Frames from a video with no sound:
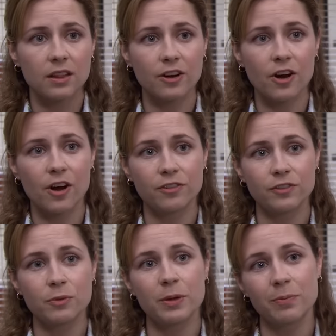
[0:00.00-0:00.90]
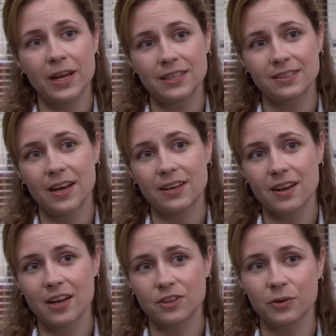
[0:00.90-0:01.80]
there are a few people I
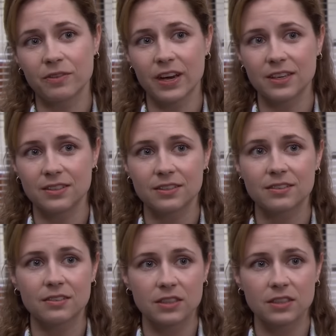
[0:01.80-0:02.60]
decided not to invite,